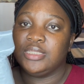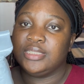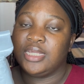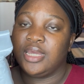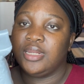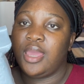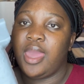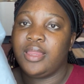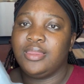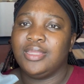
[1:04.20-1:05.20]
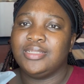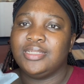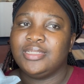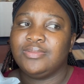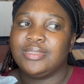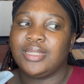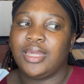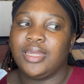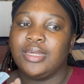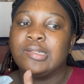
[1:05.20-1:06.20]
instead. And this is was
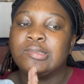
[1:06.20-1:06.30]
like